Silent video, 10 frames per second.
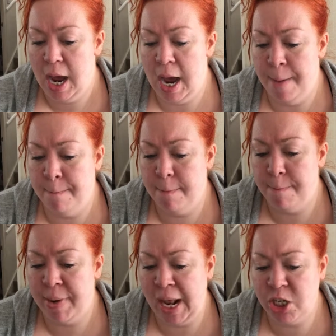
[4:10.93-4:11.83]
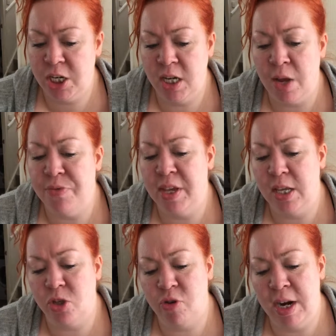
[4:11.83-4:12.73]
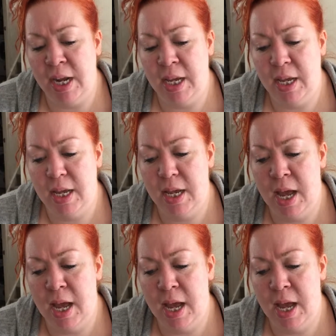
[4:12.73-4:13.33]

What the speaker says: But actually, I don't think it's training